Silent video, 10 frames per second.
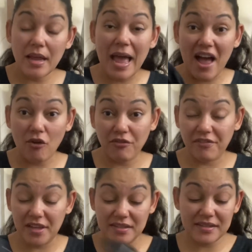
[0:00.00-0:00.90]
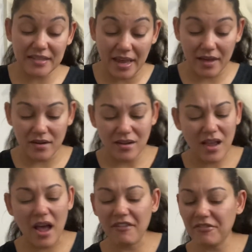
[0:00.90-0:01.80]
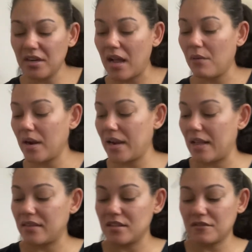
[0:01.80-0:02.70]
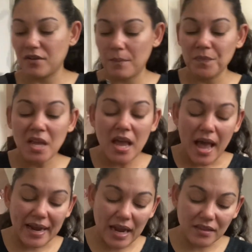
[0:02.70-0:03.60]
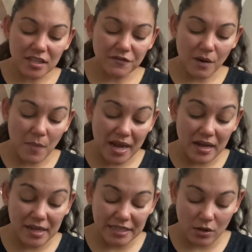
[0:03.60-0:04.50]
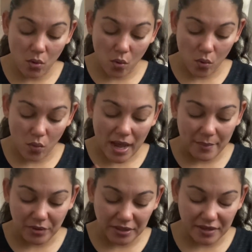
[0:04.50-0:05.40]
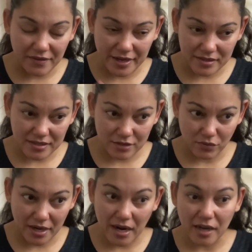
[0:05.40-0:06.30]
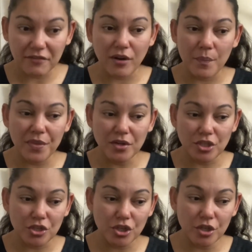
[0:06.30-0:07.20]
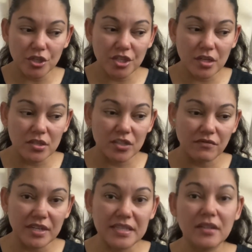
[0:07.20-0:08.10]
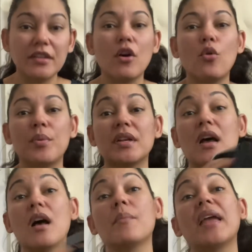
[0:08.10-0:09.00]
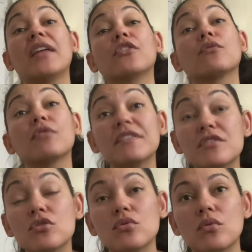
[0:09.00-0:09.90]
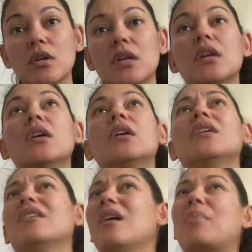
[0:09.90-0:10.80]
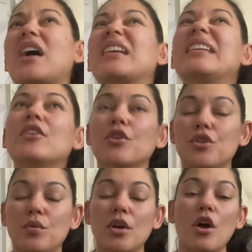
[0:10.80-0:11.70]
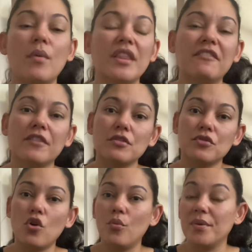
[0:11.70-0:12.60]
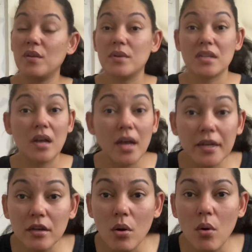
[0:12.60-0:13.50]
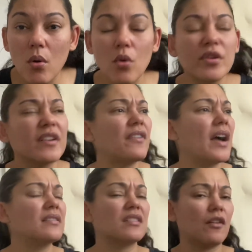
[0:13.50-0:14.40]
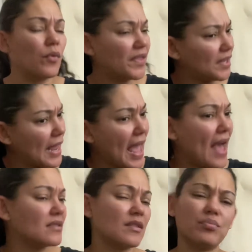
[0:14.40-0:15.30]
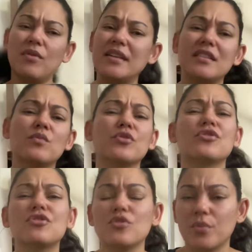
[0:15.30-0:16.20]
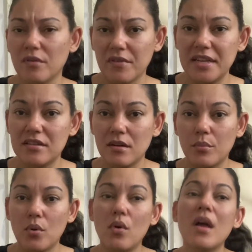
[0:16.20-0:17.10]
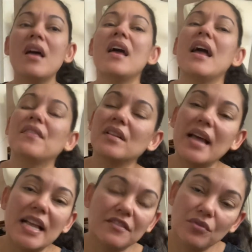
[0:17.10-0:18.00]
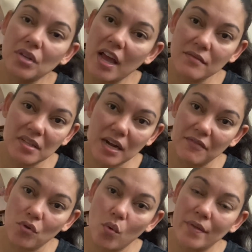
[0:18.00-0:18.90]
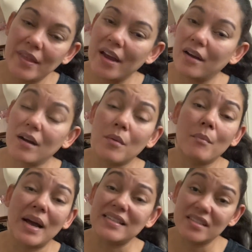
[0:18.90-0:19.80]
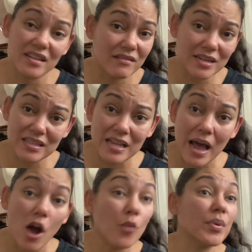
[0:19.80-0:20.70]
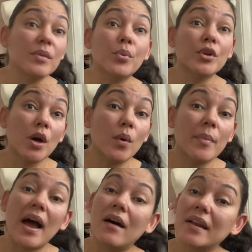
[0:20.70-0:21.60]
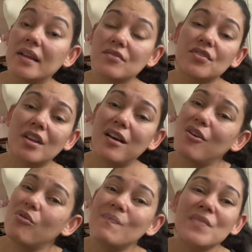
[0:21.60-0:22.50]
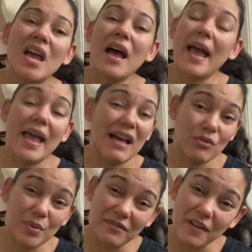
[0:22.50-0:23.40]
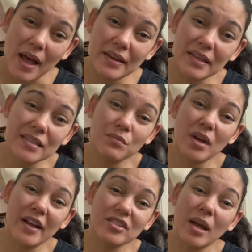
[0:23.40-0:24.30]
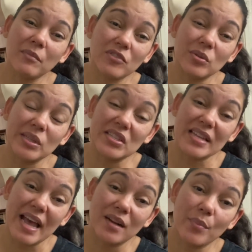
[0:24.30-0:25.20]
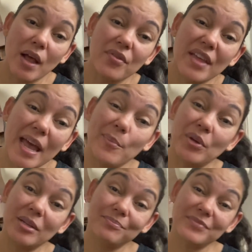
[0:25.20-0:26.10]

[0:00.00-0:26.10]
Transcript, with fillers: outfit set. I forgot where I got this from. I got this from my honey hole, I believe. Yes, that's where I got it from. There's a church that just recently opened up a thrift store about a year or two ago when they first opened. It was a honey hole. You could find stuff with tags. The prices were super reasonable. And the last few times that I've gone there, my secret is out. People know about it. And so I haven't been finding as much. I'm really sad about that, but.